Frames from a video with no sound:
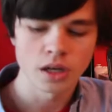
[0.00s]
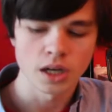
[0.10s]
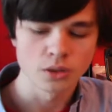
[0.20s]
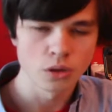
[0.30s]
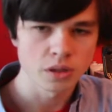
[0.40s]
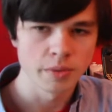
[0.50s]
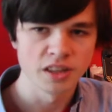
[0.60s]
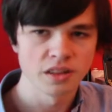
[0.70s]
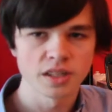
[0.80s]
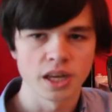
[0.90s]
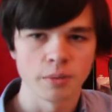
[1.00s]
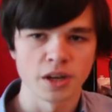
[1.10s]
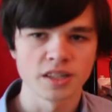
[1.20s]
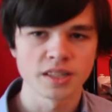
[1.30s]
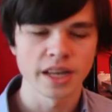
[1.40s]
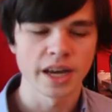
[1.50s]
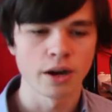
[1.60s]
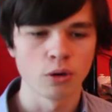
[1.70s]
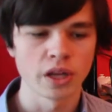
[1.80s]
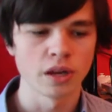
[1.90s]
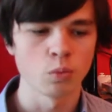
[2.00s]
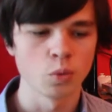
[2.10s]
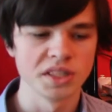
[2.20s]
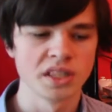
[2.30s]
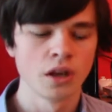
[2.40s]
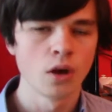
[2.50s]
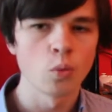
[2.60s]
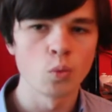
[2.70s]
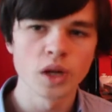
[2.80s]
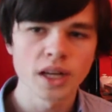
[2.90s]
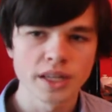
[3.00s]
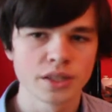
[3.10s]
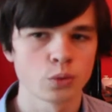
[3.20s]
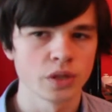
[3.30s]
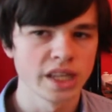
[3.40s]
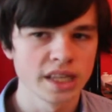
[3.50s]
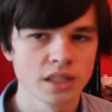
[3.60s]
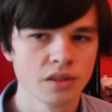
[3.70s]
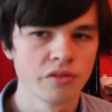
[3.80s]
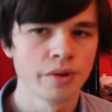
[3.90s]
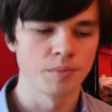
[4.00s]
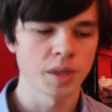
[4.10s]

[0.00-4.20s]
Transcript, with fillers: I talked about this game and I said how it was really creative